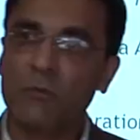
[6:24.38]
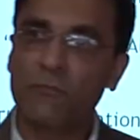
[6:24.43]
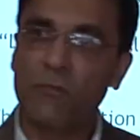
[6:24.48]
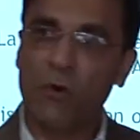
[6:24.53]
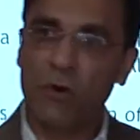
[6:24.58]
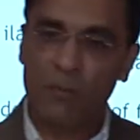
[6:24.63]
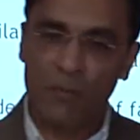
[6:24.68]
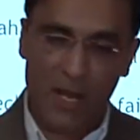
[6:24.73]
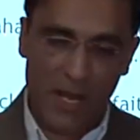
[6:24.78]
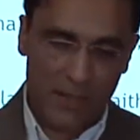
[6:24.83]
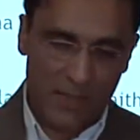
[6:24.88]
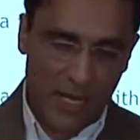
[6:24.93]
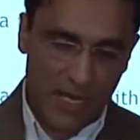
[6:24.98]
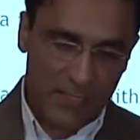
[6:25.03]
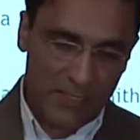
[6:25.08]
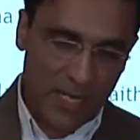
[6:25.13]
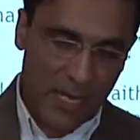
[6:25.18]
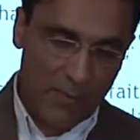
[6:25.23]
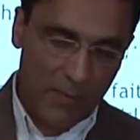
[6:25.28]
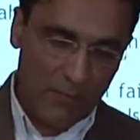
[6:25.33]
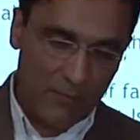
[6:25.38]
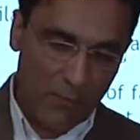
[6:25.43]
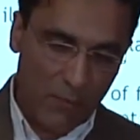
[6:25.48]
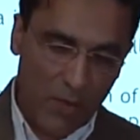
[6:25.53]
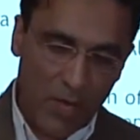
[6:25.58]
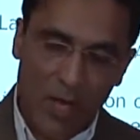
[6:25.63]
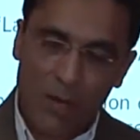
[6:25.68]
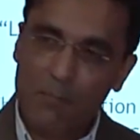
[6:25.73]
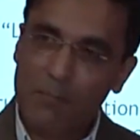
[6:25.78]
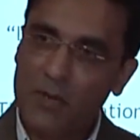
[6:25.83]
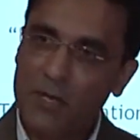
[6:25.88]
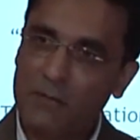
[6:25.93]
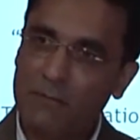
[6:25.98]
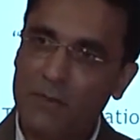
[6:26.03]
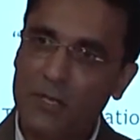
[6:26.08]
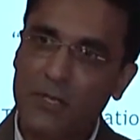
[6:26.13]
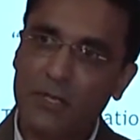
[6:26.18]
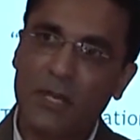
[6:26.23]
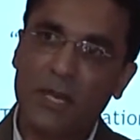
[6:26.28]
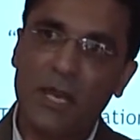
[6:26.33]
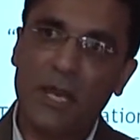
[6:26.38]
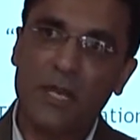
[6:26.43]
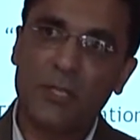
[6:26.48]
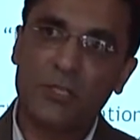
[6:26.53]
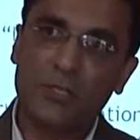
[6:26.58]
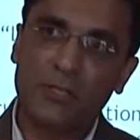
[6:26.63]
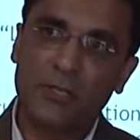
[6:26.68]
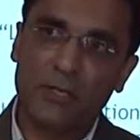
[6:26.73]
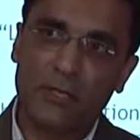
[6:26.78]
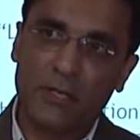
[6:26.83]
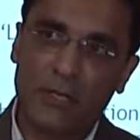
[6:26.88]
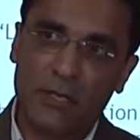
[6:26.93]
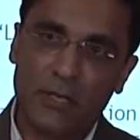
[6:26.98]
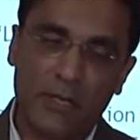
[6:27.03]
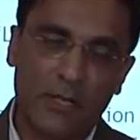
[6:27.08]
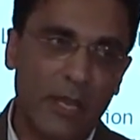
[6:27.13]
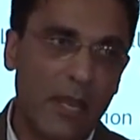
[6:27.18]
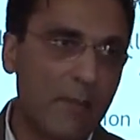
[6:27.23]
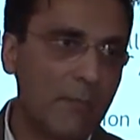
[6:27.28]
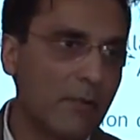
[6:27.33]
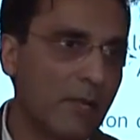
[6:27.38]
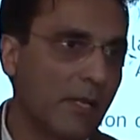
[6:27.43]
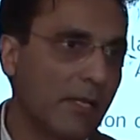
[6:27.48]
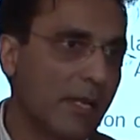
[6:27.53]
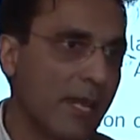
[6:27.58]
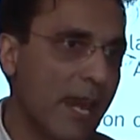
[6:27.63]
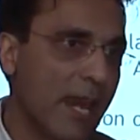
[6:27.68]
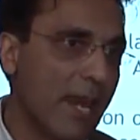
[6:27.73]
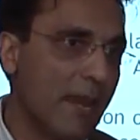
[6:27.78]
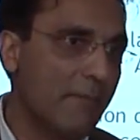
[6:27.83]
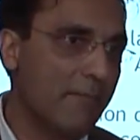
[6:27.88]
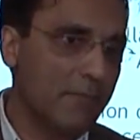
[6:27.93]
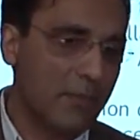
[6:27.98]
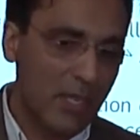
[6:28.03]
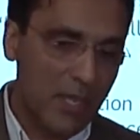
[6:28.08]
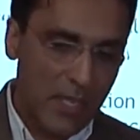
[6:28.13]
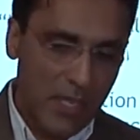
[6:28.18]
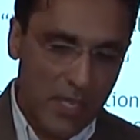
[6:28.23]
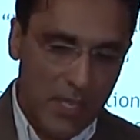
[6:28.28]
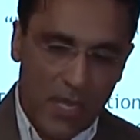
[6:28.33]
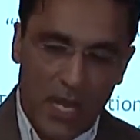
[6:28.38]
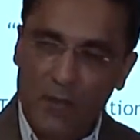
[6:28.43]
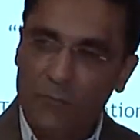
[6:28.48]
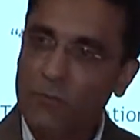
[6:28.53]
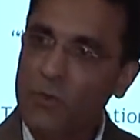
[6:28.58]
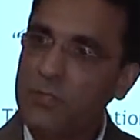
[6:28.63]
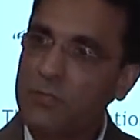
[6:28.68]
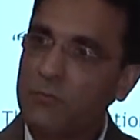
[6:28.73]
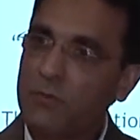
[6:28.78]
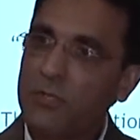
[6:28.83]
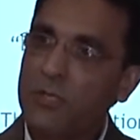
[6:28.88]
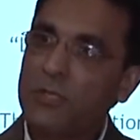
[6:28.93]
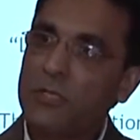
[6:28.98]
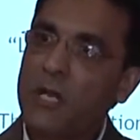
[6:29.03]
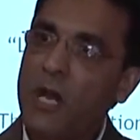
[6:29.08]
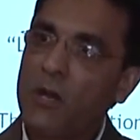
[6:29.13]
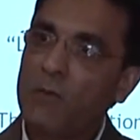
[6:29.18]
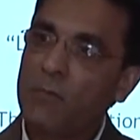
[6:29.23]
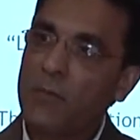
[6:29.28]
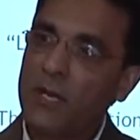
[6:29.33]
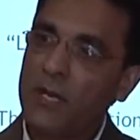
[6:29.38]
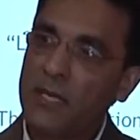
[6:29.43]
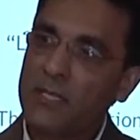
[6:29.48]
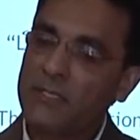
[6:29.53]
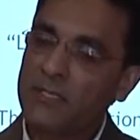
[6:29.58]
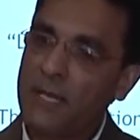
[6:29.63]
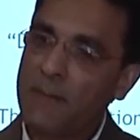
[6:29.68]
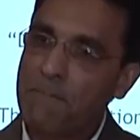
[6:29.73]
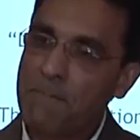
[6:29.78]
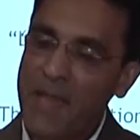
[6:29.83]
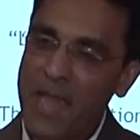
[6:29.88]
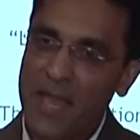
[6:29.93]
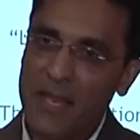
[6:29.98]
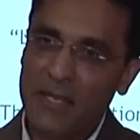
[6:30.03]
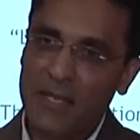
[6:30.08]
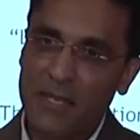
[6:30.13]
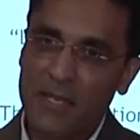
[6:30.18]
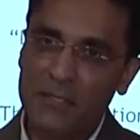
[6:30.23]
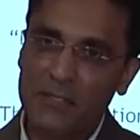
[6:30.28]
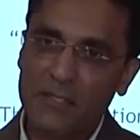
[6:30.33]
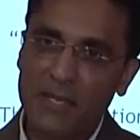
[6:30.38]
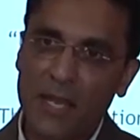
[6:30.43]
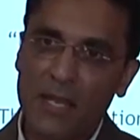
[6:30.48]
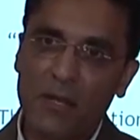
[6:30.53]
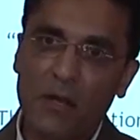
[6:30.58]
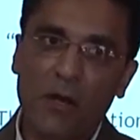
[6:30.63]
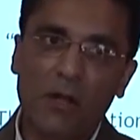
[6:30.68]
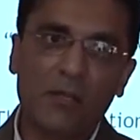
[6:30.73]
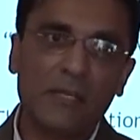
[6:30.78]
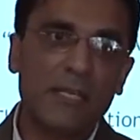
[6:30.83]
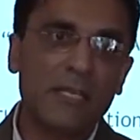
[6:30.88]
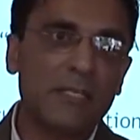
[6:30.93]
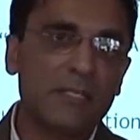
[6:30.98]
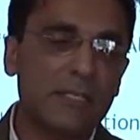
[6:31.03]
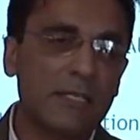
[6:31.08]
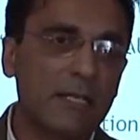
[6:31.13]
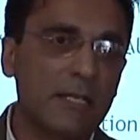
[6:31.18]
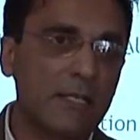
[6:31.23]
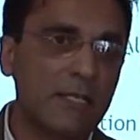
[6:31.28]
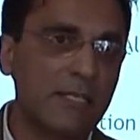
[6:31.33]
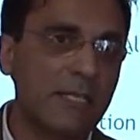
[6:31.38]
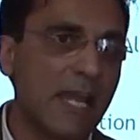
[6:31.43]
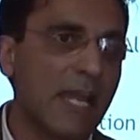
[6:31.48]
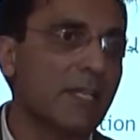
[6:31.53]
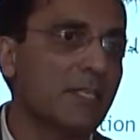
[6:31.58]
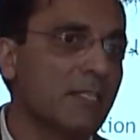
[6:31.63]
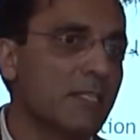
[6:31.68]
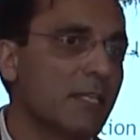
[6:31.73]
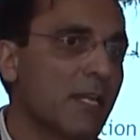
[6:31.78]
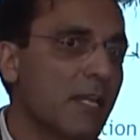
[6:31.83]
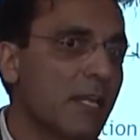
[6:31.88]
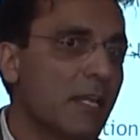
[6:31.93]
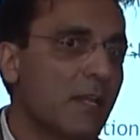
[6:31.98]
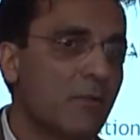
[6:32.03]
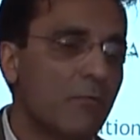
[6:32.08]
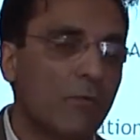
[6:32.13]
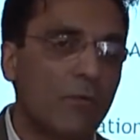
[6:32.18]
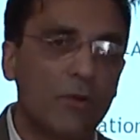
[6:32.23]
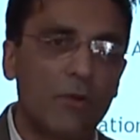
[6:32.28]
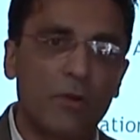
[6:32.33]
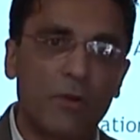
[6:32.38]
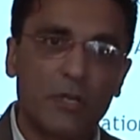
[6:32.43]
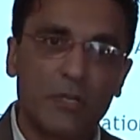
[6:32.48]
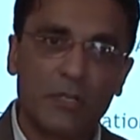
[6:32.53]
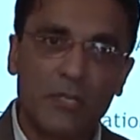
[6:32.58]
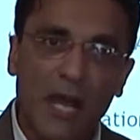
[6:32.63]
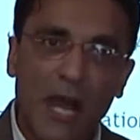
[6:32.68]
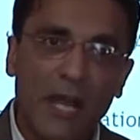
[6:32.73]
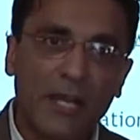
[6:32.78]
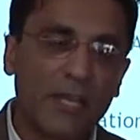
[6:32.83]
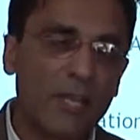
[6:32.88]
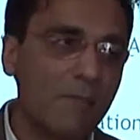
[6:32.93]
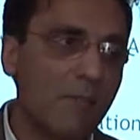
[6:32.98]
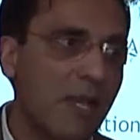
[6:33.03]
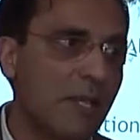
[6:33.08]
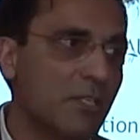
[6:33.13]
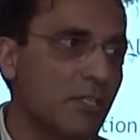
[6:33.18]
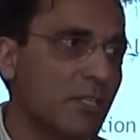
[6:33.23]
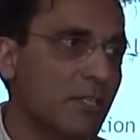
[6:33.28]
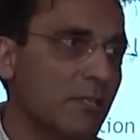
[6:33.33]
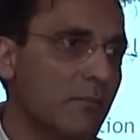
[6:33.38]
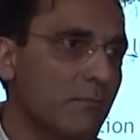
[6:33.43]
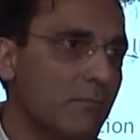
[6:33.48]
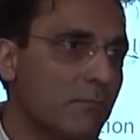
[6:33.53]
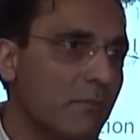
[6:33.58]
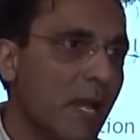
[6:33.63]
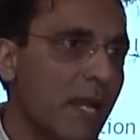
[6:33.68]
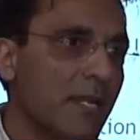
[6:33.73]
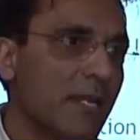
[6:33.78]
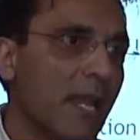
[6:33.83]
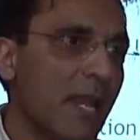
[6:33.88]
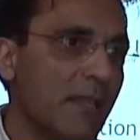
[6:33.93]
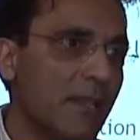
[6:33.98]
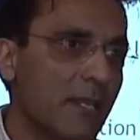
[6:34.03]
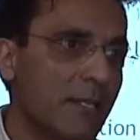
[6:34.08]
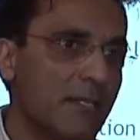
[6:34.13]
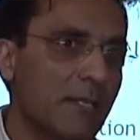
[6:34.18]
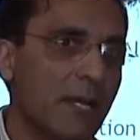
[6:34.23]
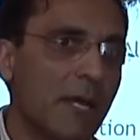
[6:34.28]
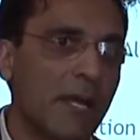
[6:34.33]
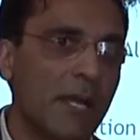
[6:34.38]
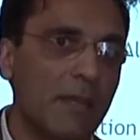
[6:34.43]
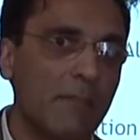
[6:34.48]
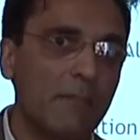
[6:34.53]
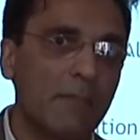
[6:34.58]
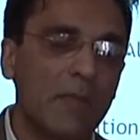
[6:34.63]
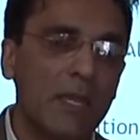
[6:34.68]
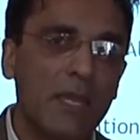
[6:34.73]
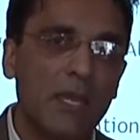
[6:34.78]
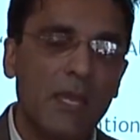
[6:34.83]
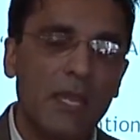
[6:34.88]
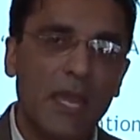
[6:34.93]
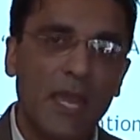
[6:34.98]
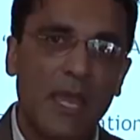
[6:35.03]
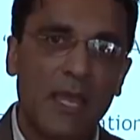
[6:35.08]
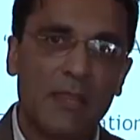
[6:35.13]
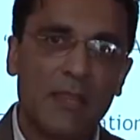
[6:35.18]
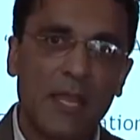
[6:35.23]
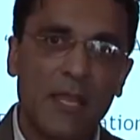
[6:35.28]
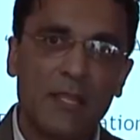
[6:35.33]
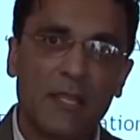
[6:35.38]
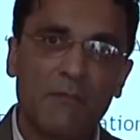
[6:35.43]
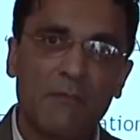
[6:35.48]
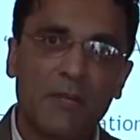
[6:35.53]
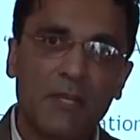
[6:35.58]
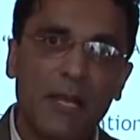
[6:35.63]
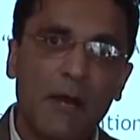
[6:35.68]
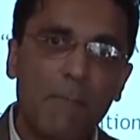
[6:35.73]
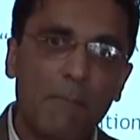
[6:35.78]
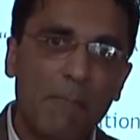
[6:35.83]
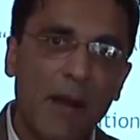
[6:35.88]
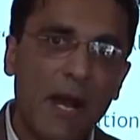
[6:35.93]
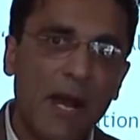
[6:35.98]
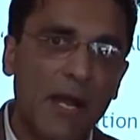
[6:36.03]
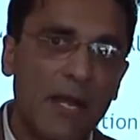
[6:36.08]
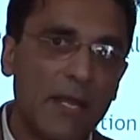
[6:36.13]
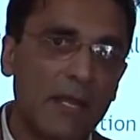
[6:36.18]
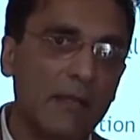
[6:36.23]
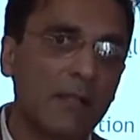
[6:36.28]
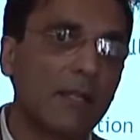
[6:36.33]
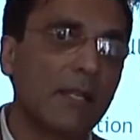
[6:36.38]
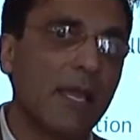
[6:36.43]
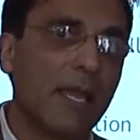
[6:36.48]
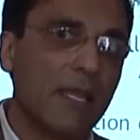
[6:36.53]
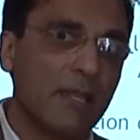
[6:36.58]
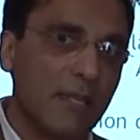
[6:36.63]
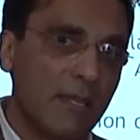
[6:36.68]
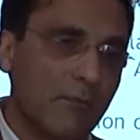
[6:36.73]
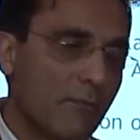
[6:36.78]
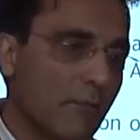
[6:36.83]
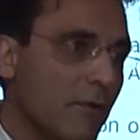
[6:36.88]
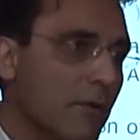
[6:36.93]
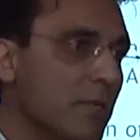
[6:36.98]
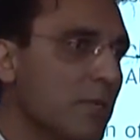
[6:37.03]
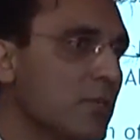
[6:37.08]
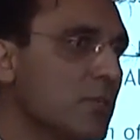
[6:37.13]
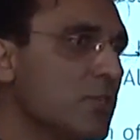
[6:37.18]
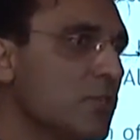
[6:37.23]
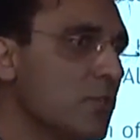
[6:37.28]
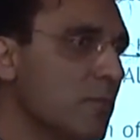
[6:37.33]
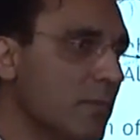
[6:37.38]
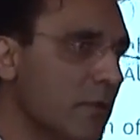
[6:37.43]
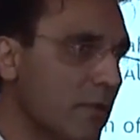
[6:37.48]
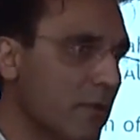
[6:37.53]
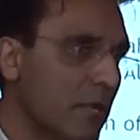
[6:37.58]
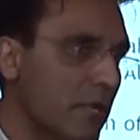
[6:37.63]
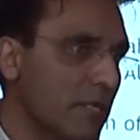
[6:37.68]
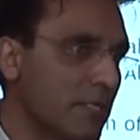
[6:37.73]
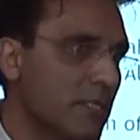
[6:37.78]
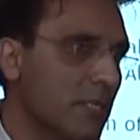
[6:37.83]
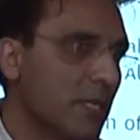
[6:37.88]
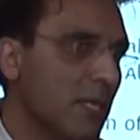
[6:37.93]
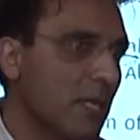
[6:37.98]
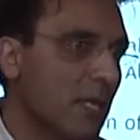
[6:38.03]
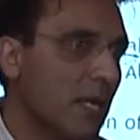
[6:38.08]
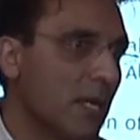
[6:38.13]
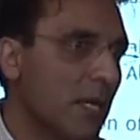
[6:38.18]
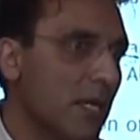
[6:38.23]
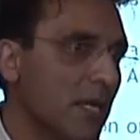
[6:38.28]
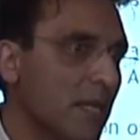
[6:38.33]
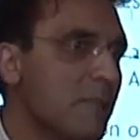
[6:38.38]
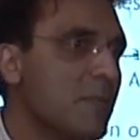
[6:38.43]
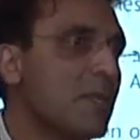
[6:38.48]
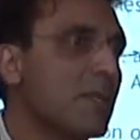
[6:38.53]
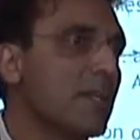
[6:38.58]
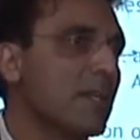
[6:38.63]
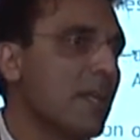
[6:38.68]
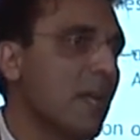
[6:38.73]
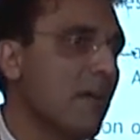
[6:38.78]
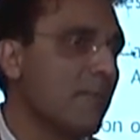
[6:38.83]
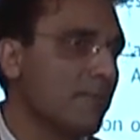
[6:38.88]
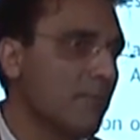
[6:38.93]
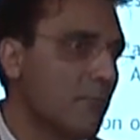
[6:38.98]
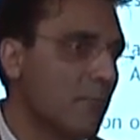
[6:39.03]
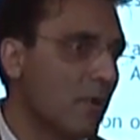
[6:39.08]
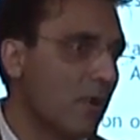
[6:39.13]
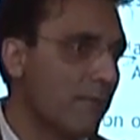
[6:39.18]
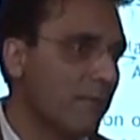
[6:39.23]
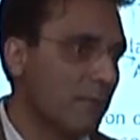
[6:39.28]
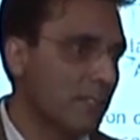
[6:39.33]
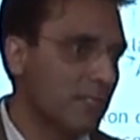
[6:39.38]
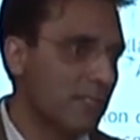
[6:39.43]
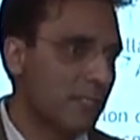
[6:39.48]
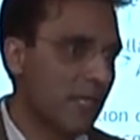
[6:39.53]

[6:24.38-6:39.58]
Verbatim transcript: form. At that time of Muhammad, when the angel Gabriel came, it was written down by his companions, and all these uh, texts were documented right at the time, and then they were compiled and they were distributed uh, immediately after Prophet's